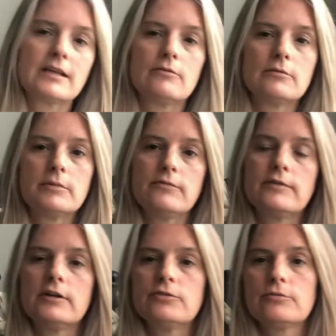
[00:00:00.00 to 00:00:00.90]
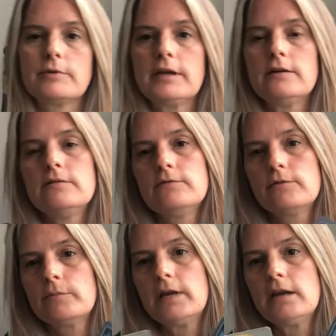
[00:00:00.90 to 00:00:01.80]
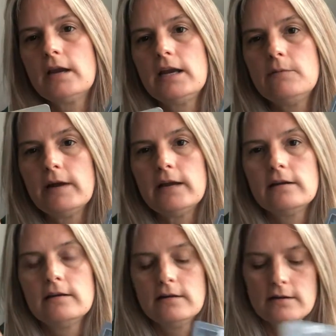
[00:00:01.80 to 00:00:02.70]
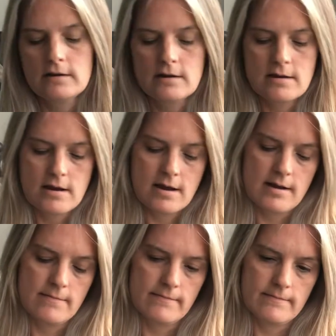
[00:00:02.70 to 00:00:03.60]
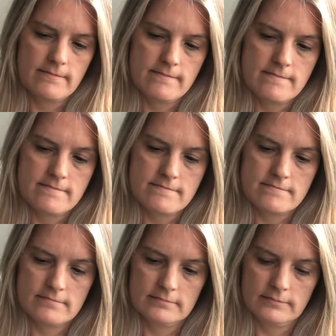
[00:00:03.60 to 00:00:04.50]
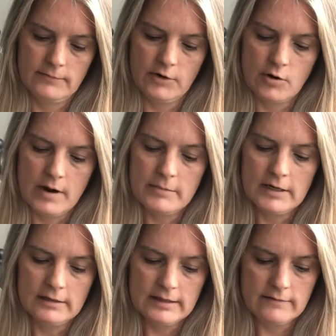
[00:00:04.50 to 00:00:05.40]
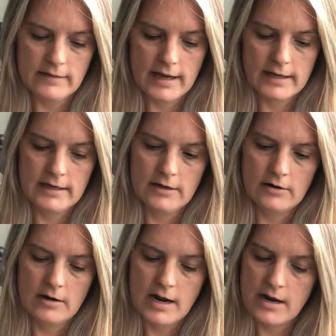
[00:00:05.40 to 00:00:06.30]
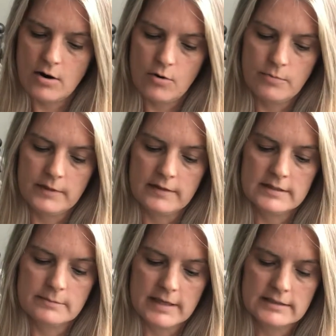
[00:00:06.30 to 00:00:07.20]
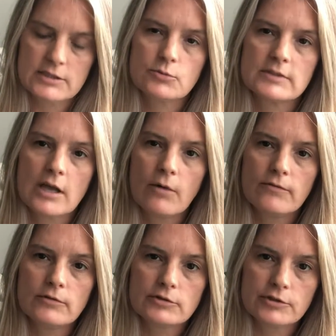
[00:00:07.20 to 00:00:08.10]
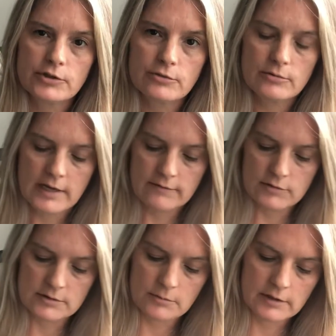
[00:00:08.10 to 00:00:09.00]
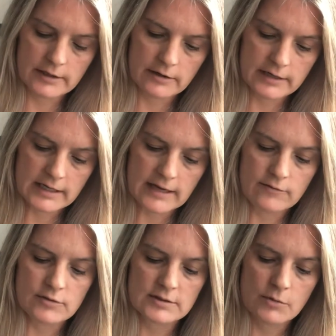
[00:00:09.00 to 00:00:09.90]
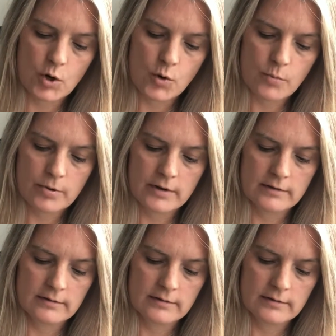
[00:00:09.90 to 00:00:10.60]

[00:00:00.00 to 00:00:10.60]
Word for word: That would be fun to read for me. Anyway, um, Virgo, I'm going to leave that here. I hope that this message was helpful to you, gave you some clarity, gave you some hope.